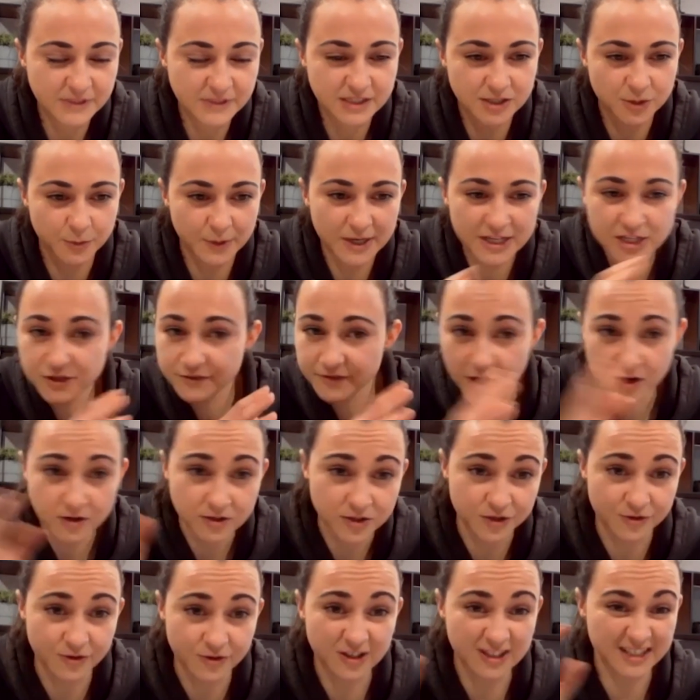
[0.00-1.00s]
So each of
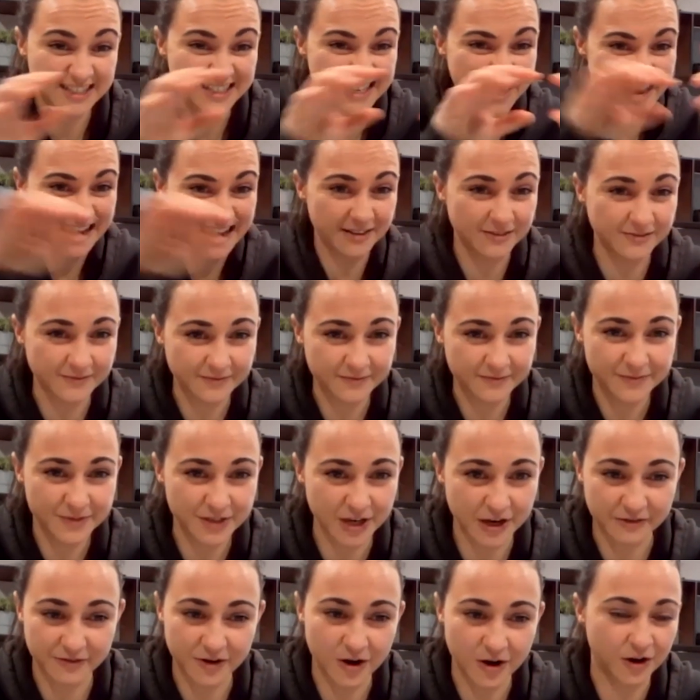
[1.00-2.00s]
those are on a scale.
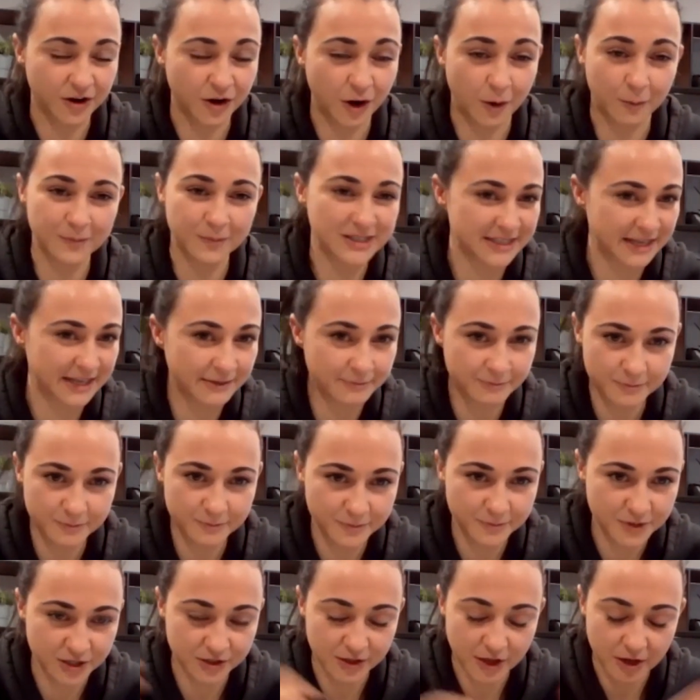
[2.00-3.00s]
So you've got an opposite
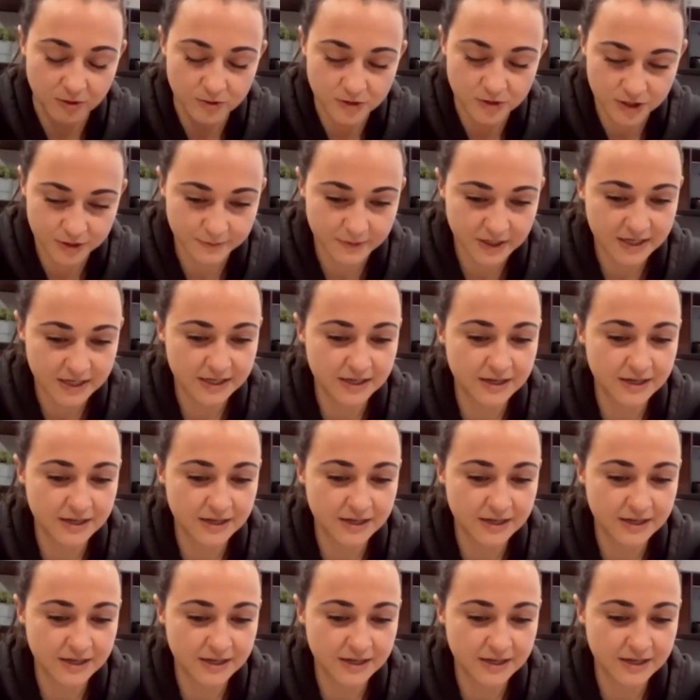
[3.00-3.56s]
to those.